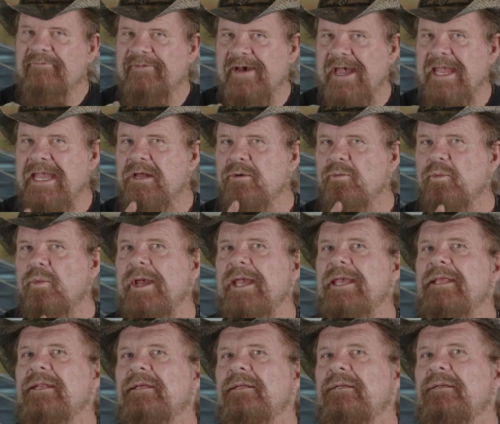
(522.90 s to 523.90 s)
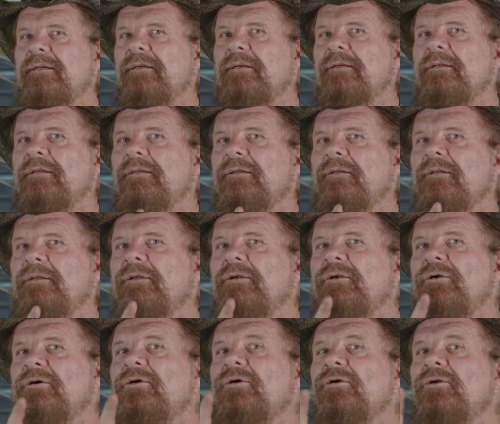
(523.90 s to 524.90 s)
had waited
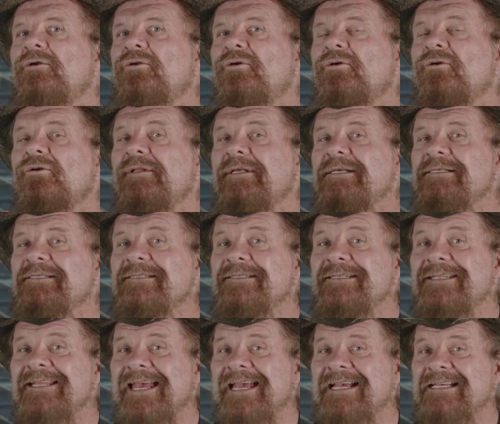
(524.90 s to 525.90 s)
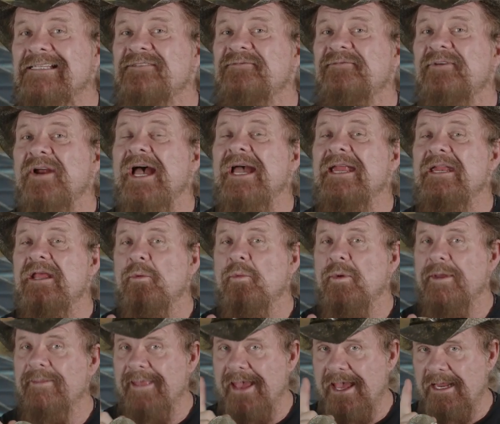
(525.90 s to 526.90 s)
till this next Friday when
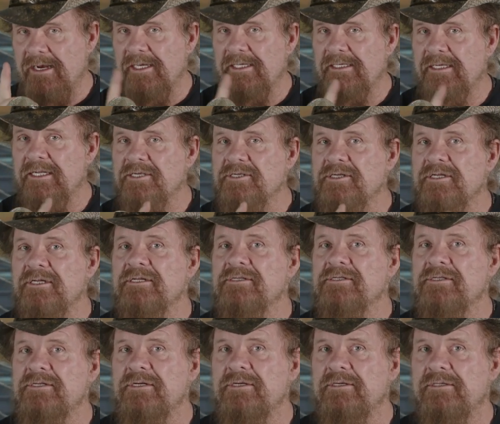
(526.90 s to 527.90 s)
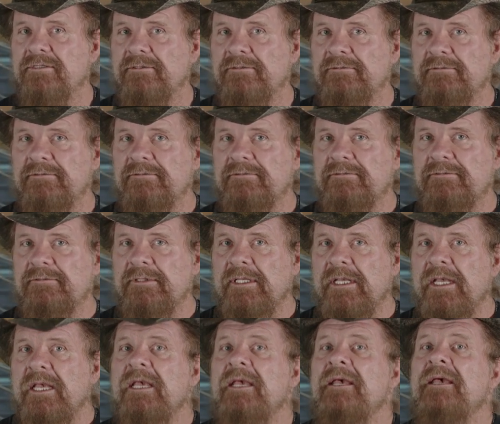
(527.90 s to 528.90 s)
that audition is due,
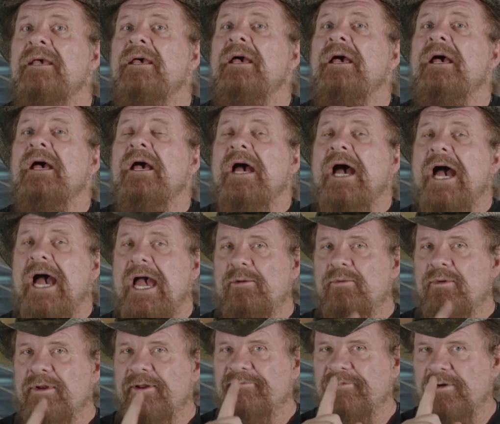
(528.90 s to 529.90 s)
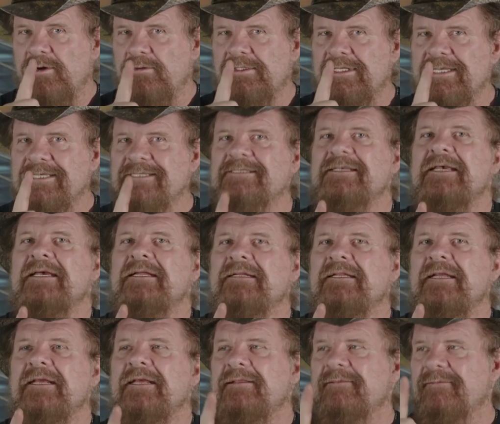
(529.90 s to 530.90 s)
I would have only sent
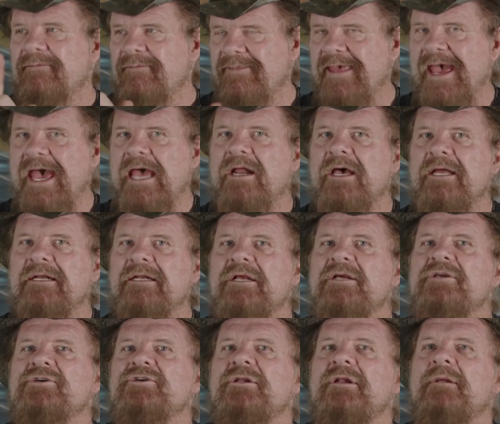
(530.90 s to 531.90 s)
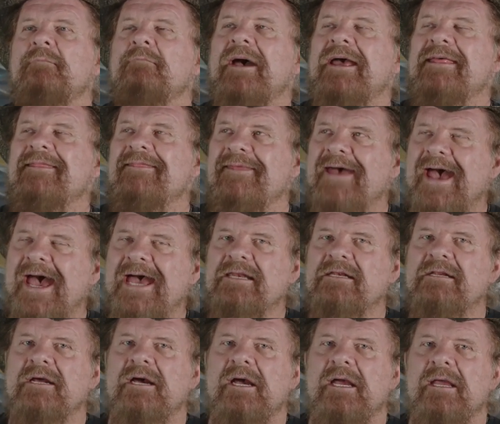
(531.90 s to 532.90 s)
in that audition, and by that
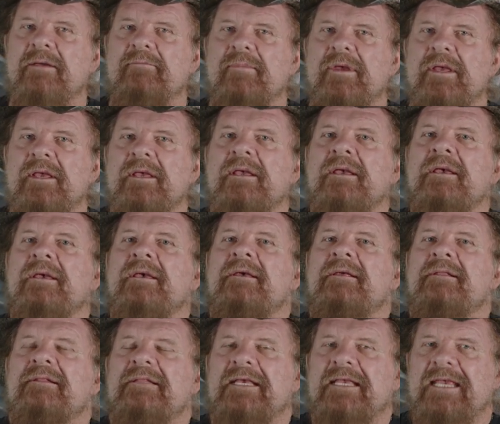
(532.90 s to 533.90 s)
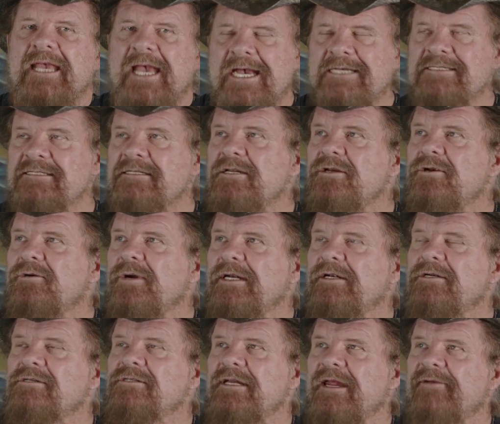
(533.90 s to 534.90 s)
time, the casting directors
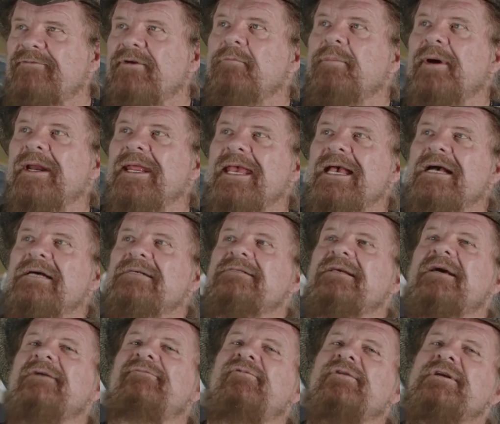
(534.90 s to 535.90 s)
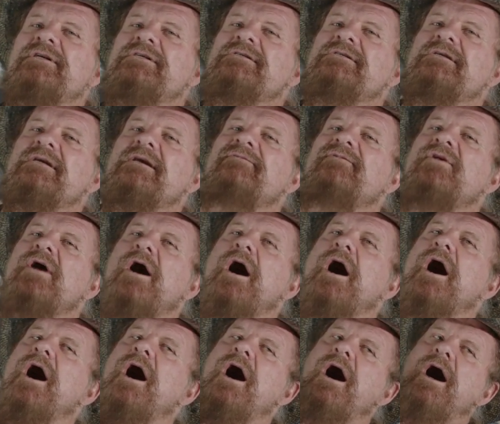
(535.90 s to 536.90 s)
and everybody else have received
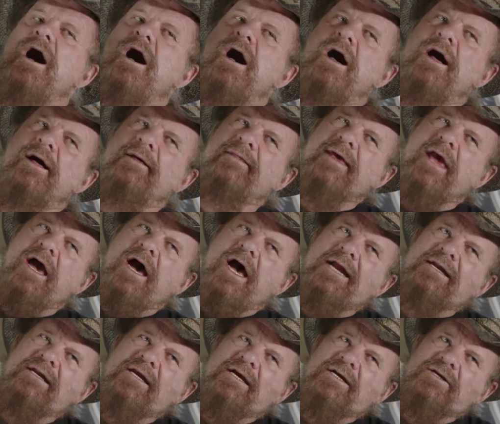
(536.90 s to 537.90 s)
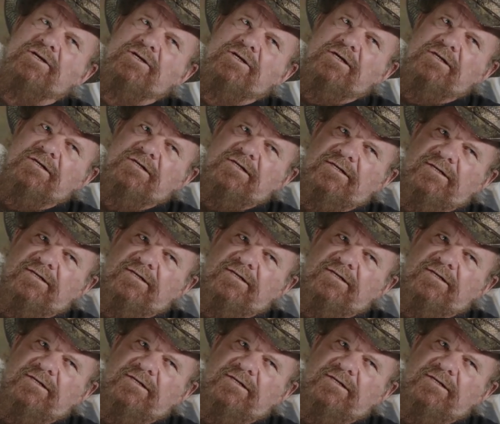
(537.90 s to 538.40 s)
all the auditions